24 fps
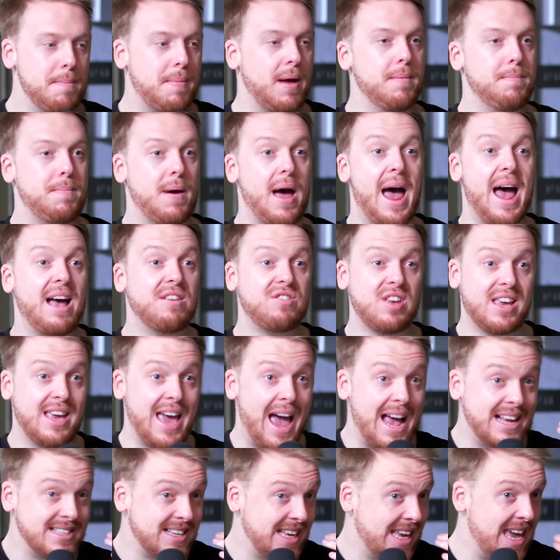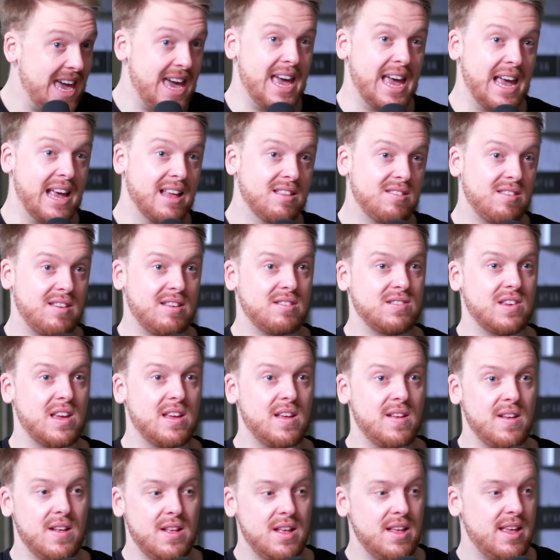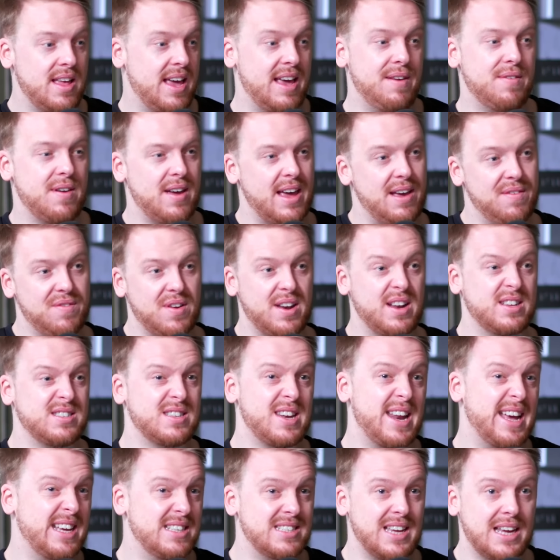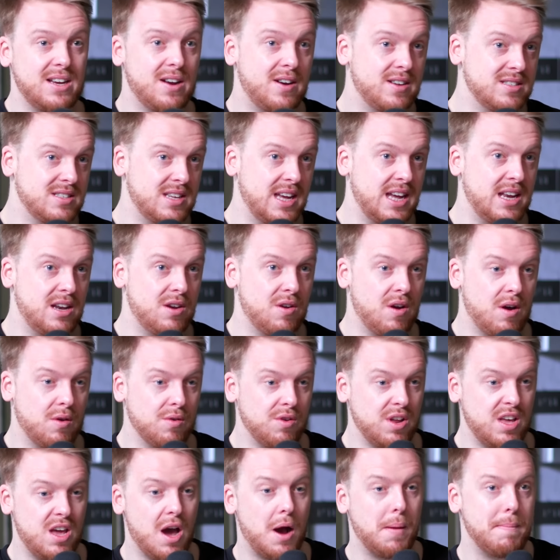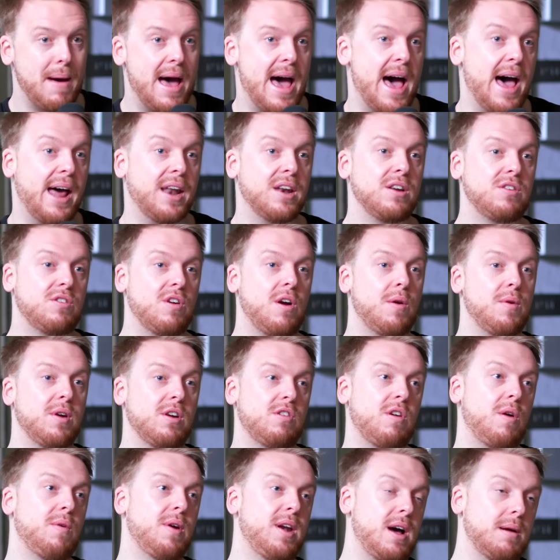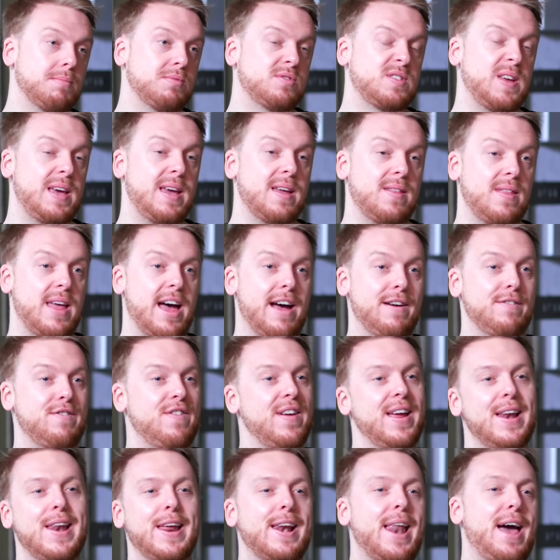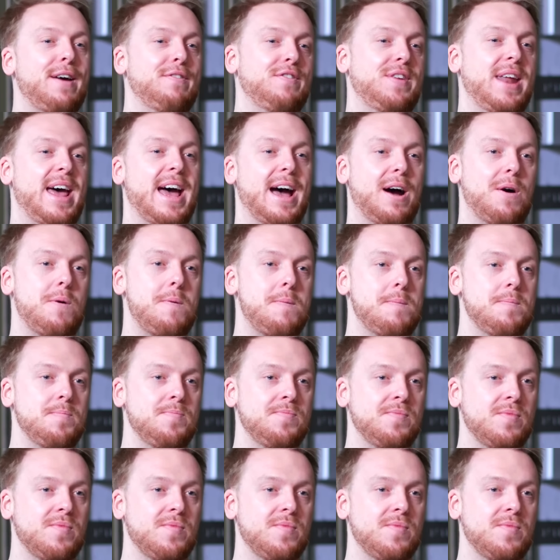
but but as a as a kid, as a even as an 18, 19 year old young man grow, growing up, seeing that, feeling left out,